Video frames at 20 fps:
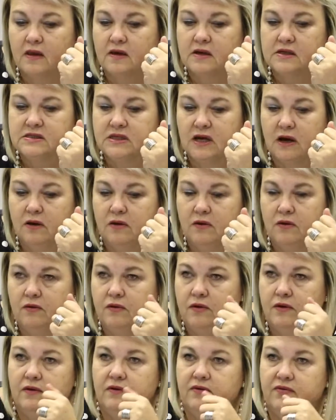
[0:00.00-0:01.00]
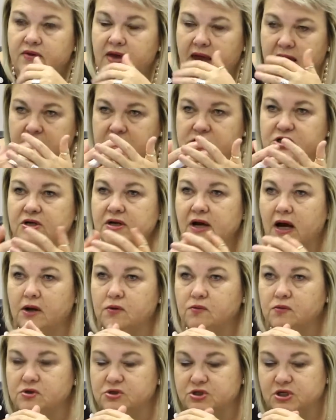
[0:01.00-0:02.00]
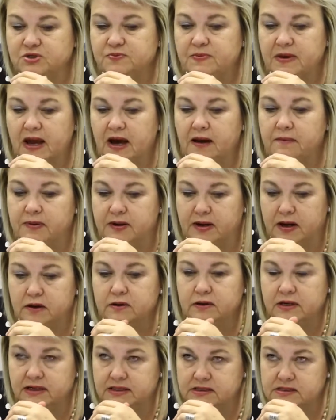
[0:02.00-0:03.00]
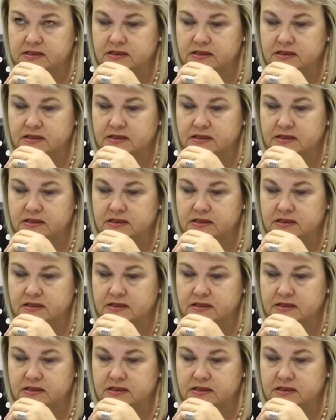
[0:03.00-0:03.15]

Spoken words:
so the Annexion 9 will just be uploaded.